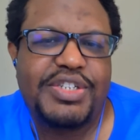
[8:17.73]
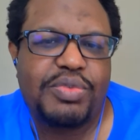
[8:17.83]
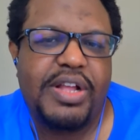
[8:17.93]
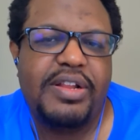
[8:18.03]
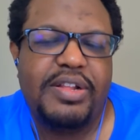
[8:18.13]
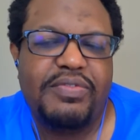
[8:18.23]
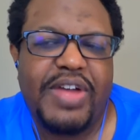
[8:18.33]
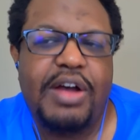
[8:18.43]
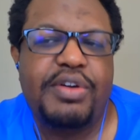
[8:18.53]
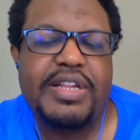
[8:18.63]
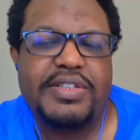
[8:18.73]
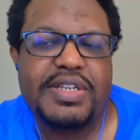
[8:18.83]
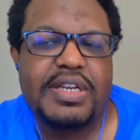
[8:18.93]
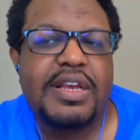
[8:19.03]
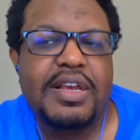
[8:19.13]
Terrell of the
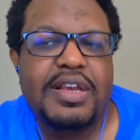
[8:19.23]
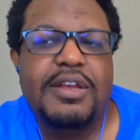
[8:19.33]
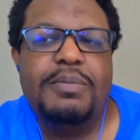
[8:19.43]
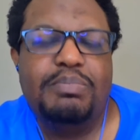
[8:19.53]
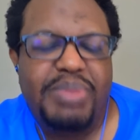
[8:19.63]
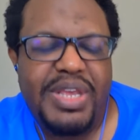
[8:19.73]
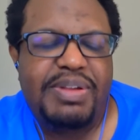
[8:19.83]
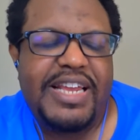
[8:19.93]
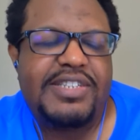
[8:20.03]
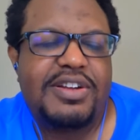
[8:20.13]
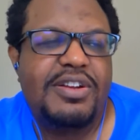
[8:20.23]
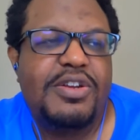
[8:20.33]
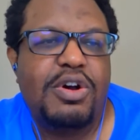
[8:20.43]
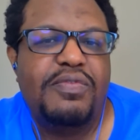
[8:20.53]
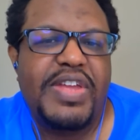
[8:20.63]
Falcons be placed
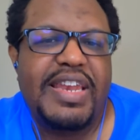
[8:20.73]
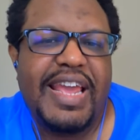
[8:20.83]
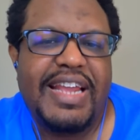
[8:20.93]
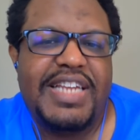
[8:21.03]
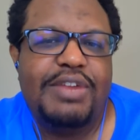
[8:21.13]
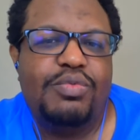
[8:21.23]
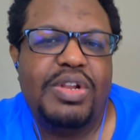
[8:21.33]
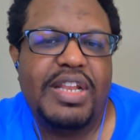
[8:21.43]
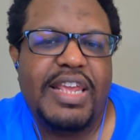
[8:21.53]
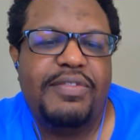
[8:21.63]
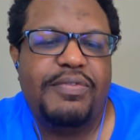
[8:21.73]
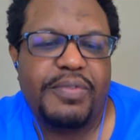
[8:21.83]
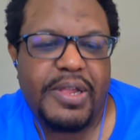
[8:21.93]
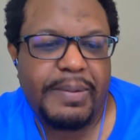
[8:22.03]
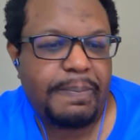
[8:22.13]
on COVID-19 relief